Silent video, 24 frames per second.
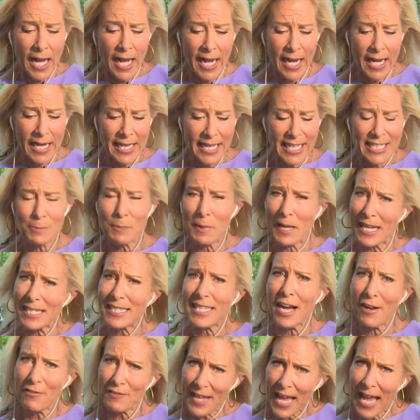Uh, it's been a
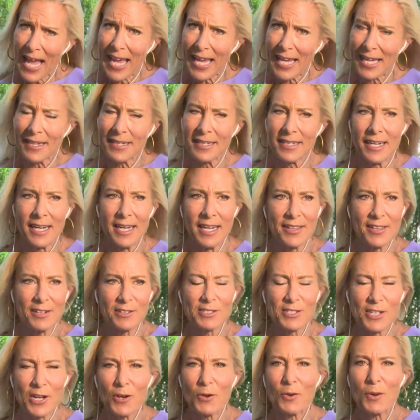tough day. Uh,
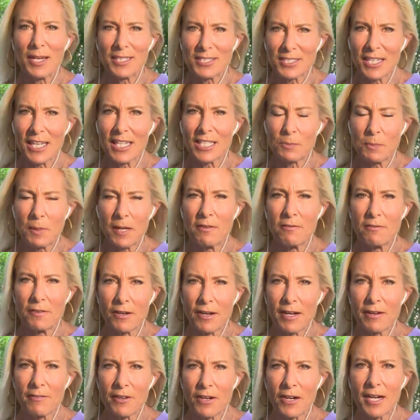there's no question. It's been a
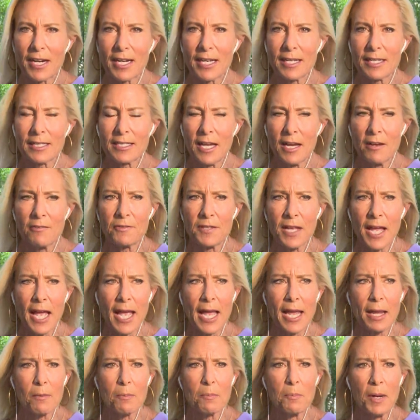very very tough
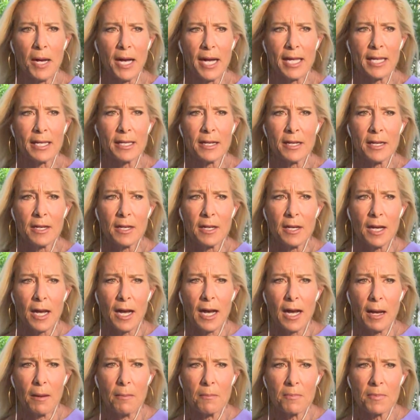day, but
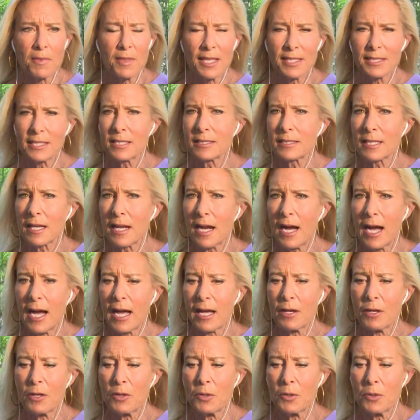um, this is a
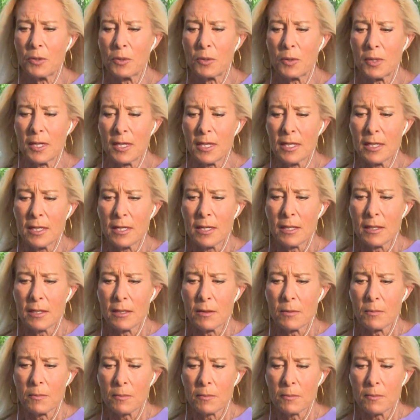guy who
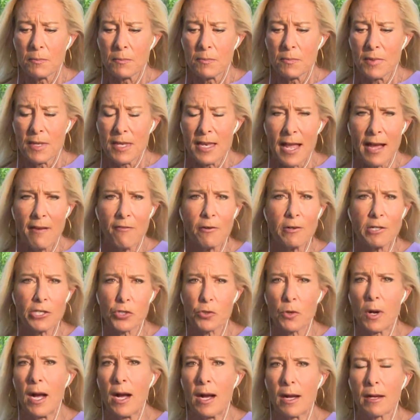never
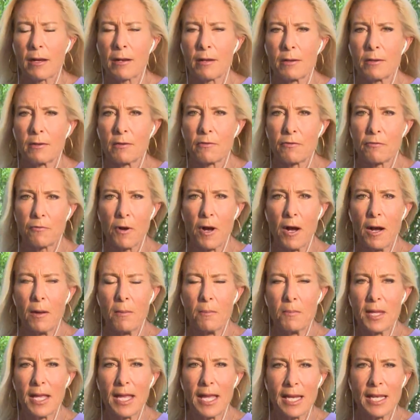shrunk
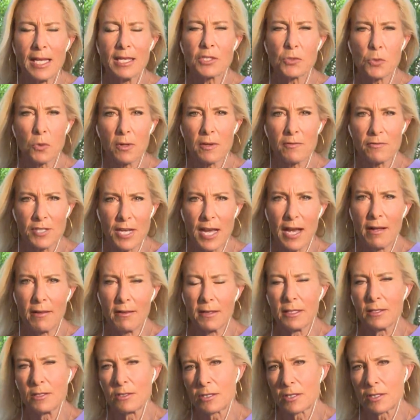from any sort of
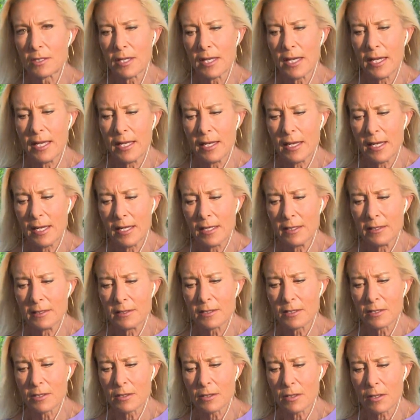challenge in
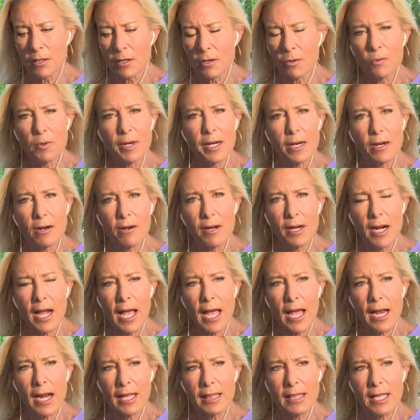his career. And
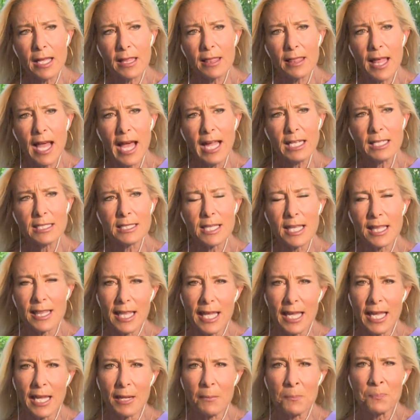I, and I think that's the
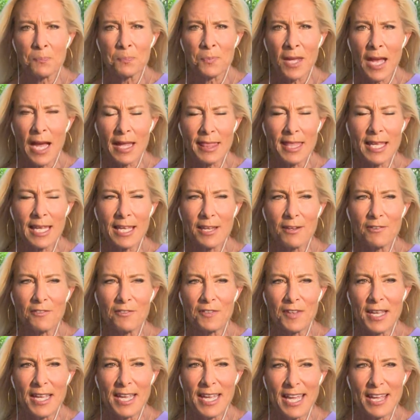thing. I think if,
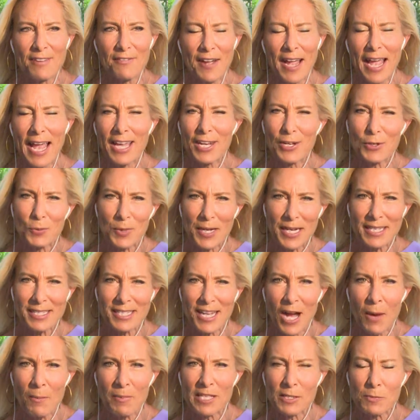if I had to read
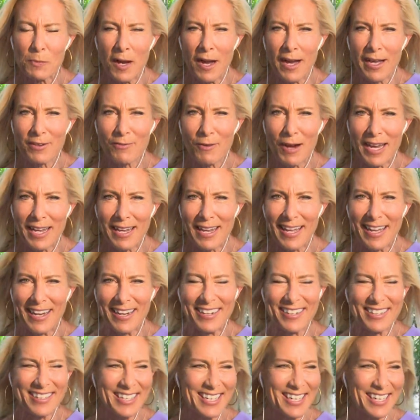Tommy's mind right
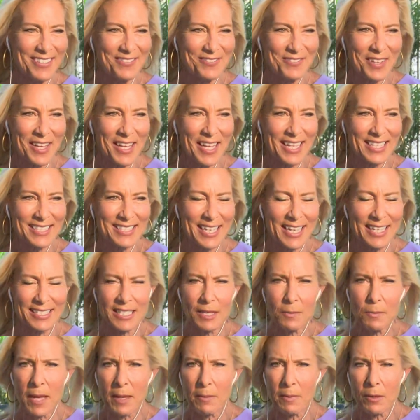now, um, as, as
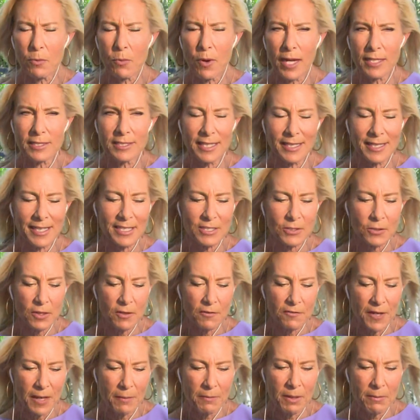he may be watching this or
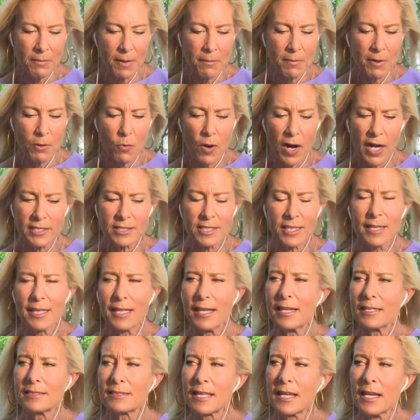the family may be watching
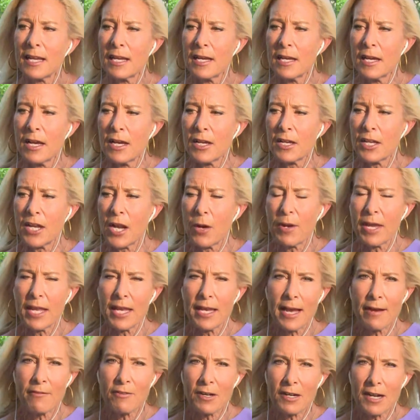this, you know, he
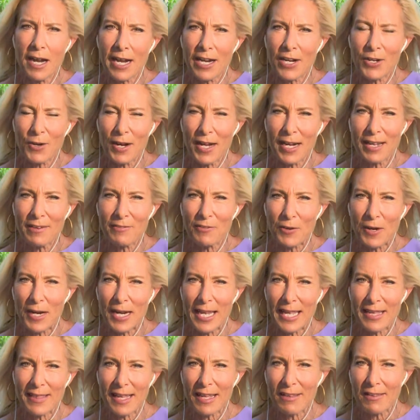never got credit for
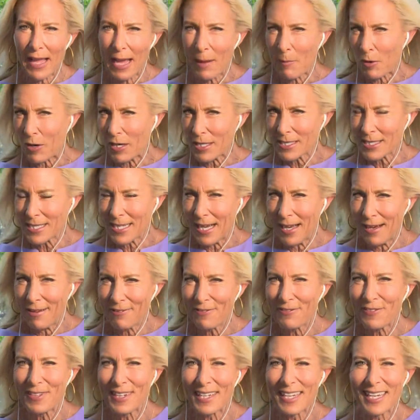any of the glamorous
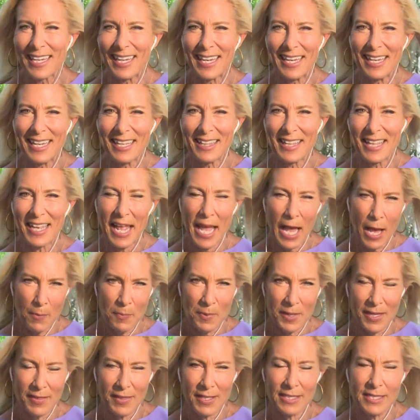stuff uh, that
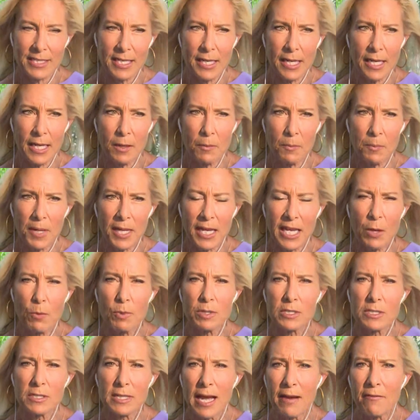happened in the city, but he
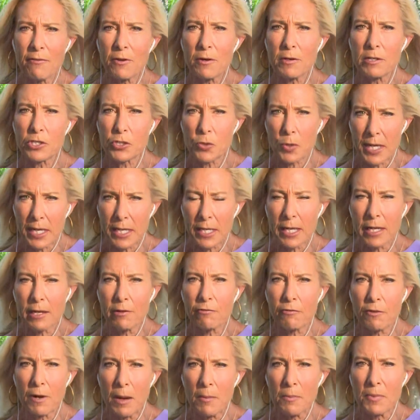was never
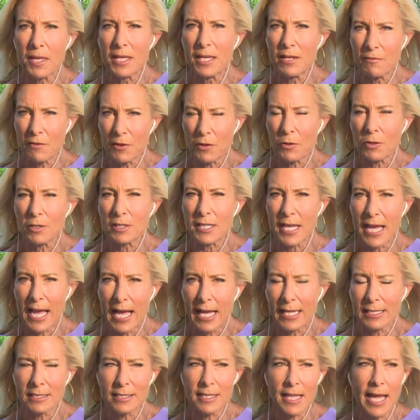shrinking from the difficult
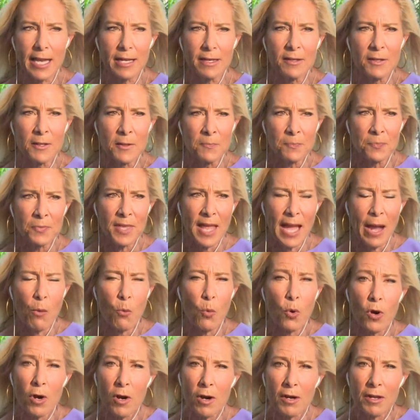task, that, that
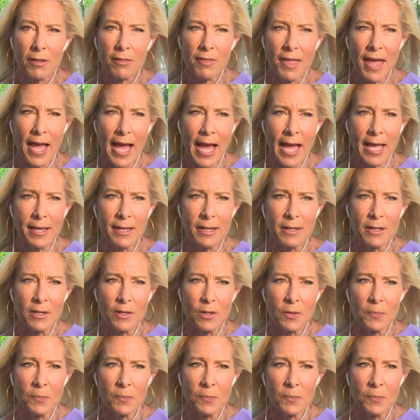work that